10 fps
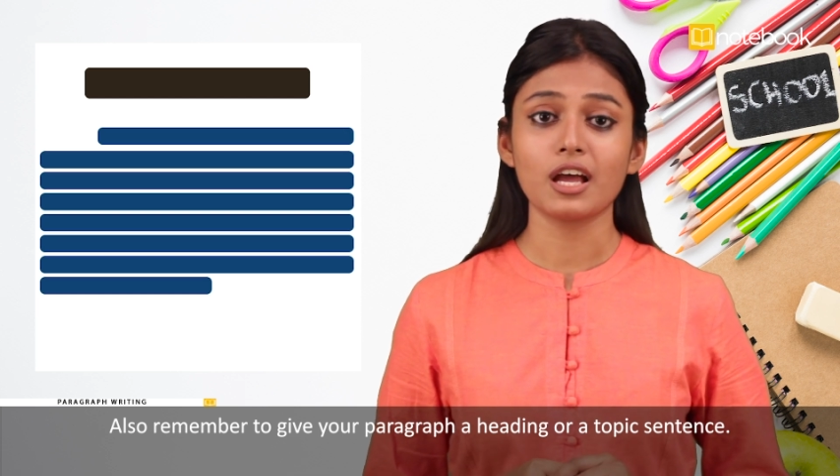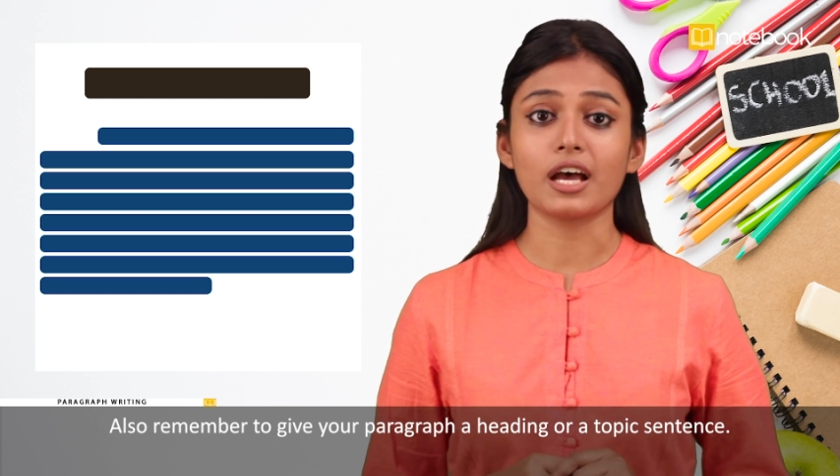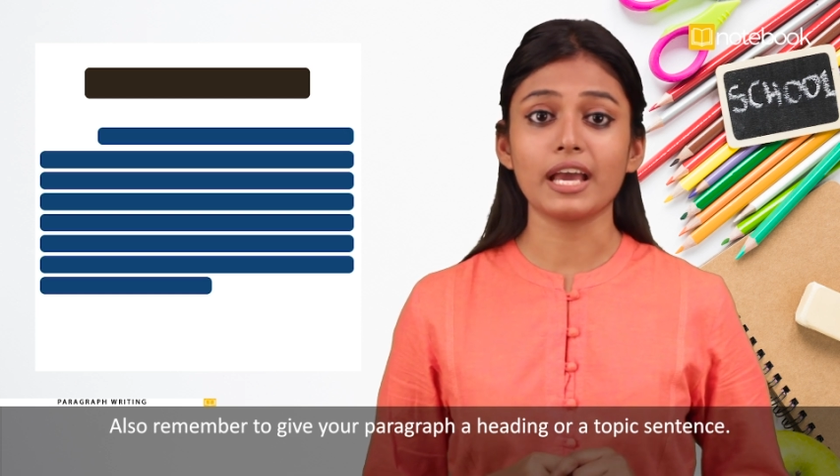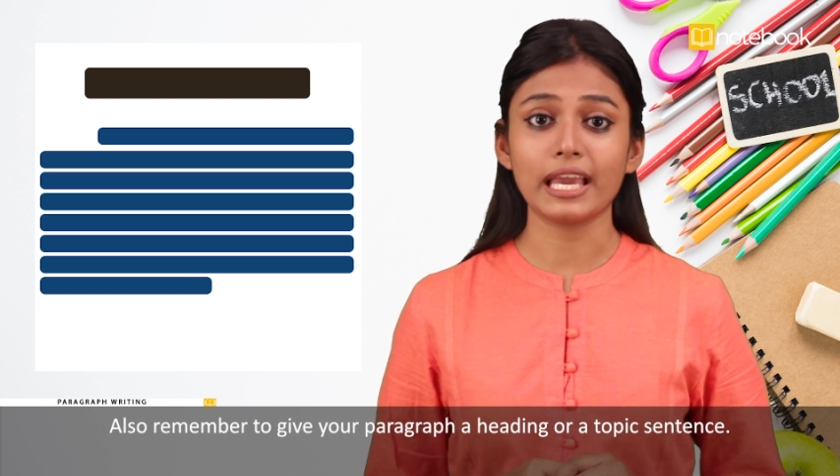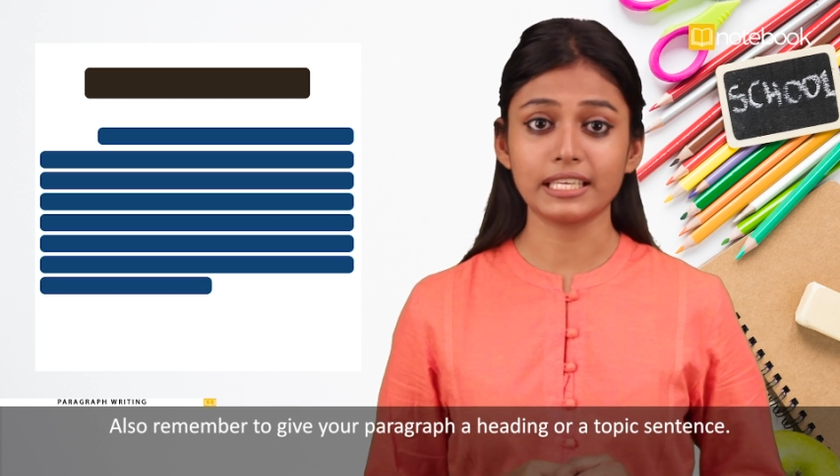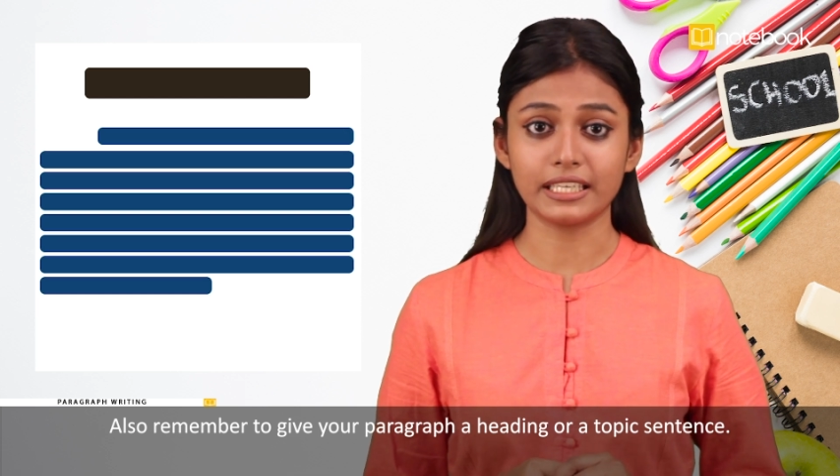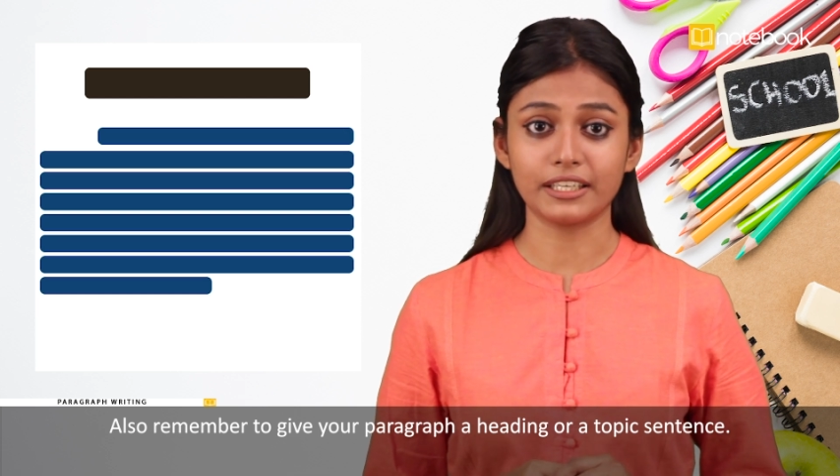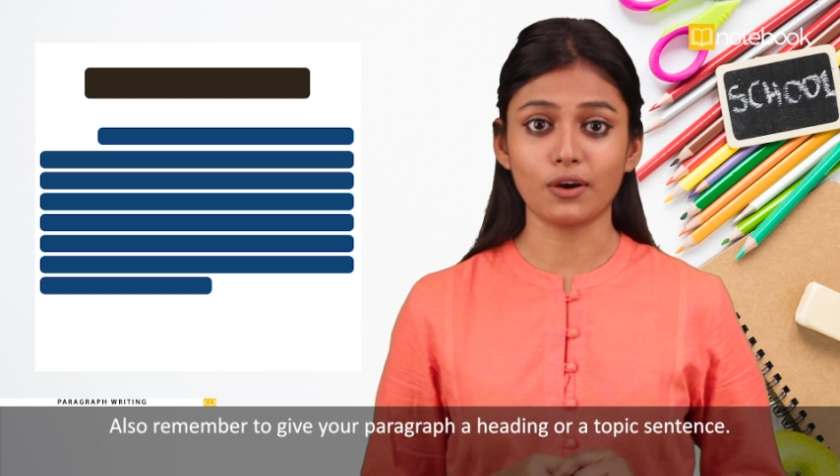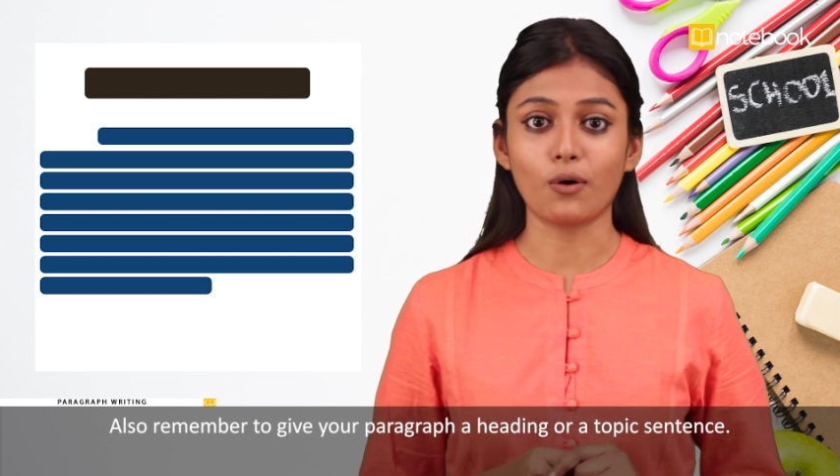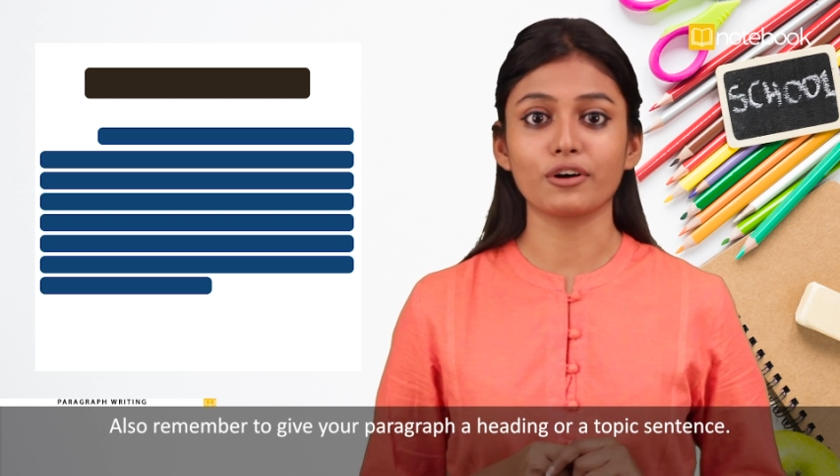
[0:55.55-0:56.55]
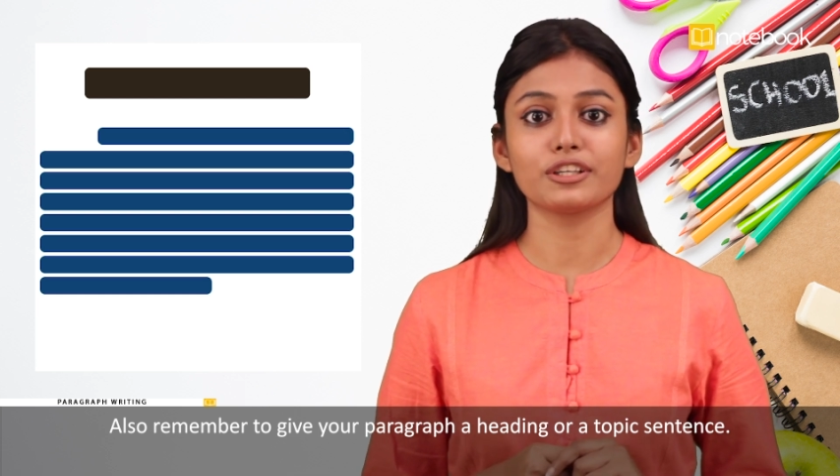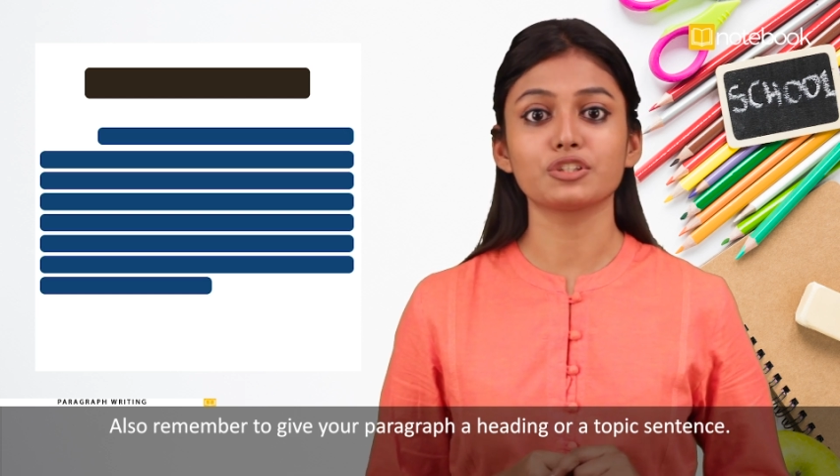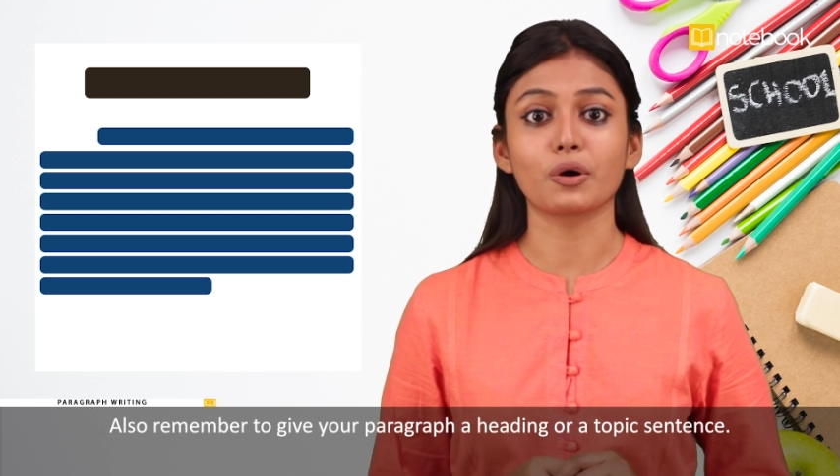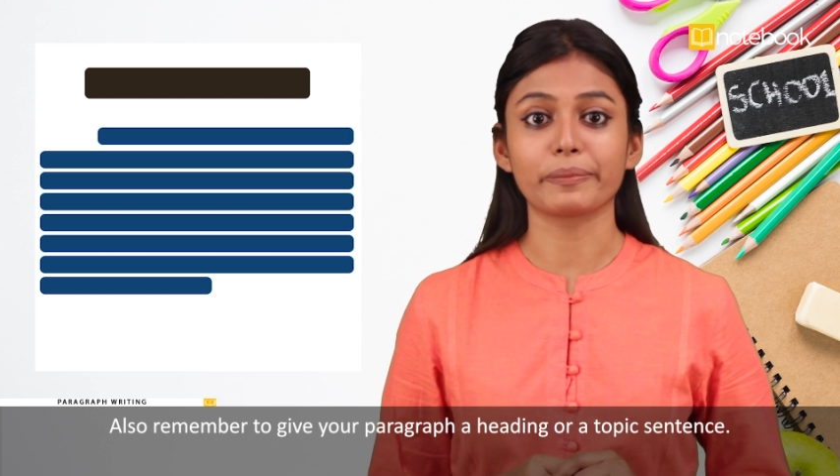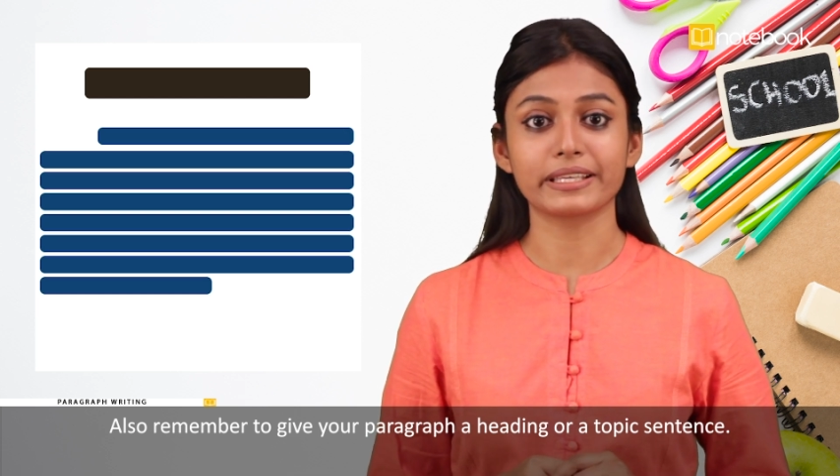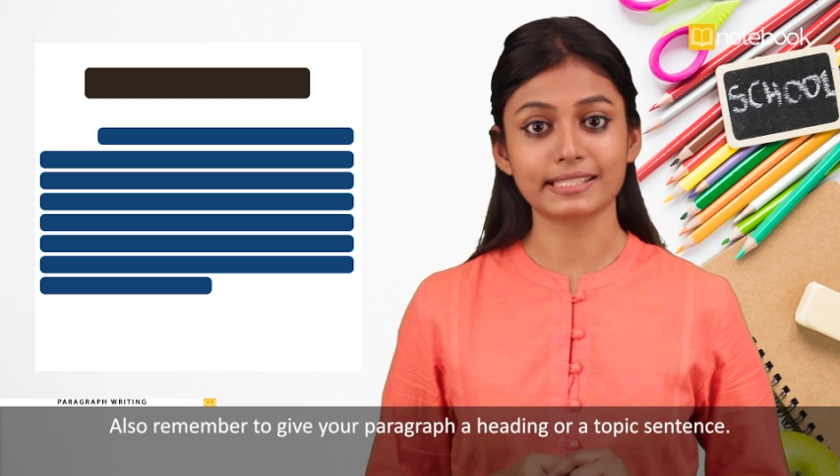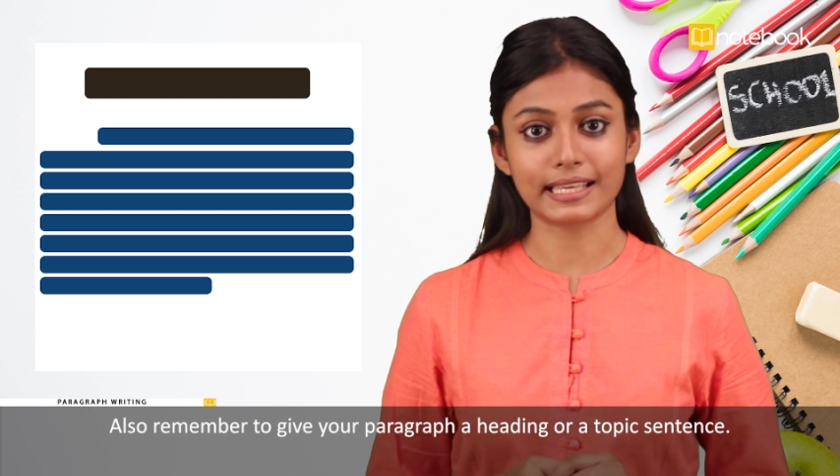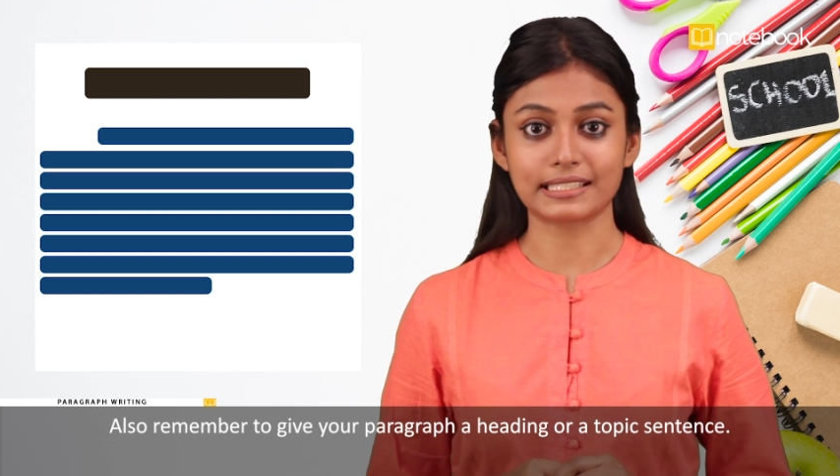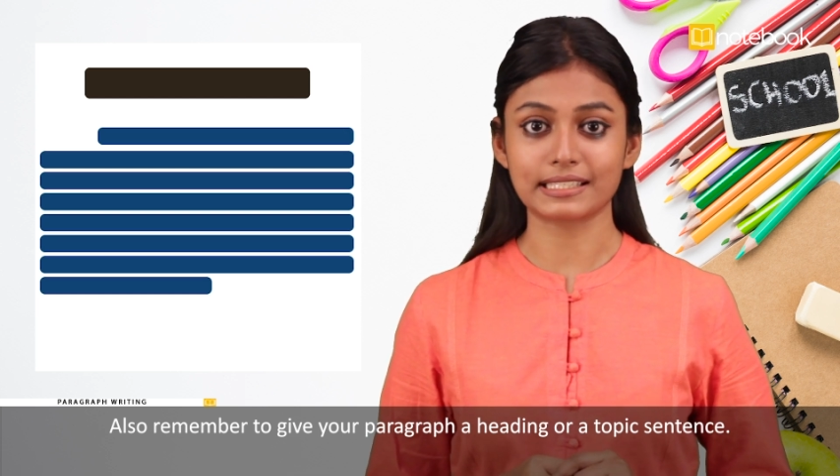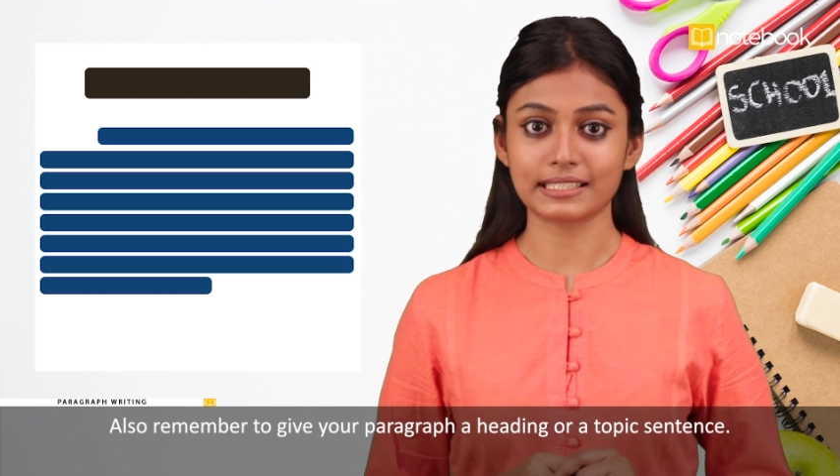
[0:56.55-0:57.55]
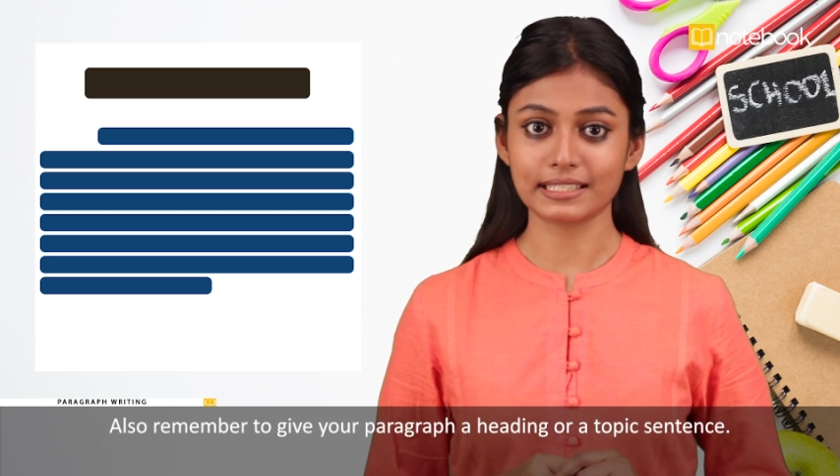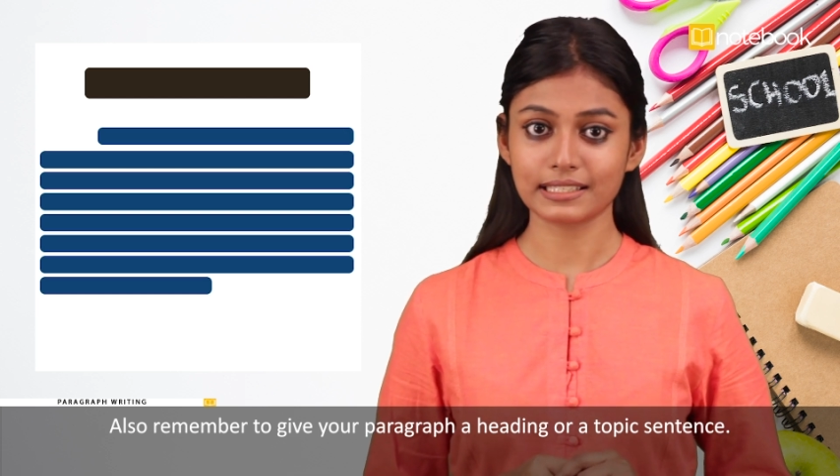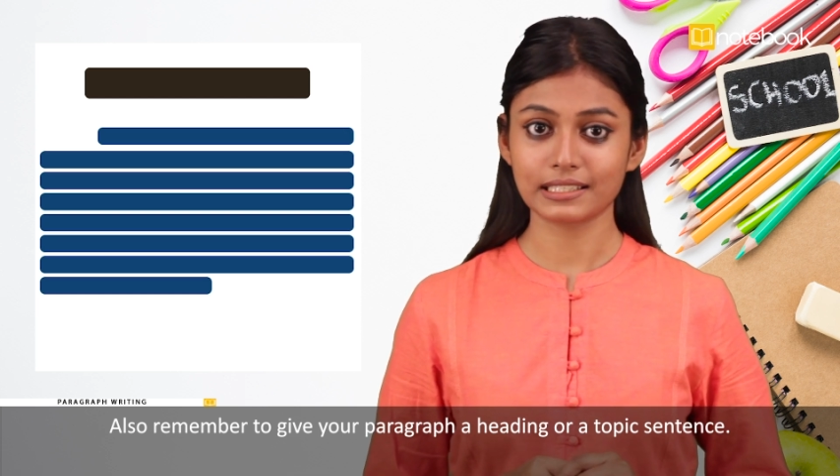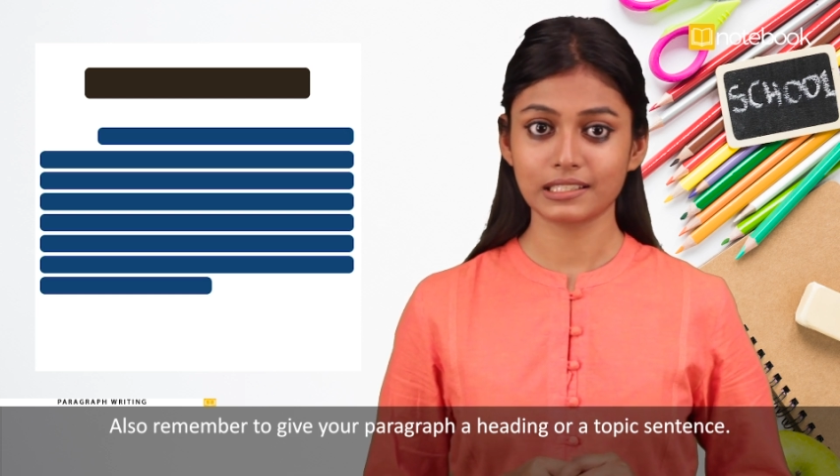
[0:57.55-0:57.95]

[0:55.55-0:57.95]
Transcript: a heading or a topic sentence.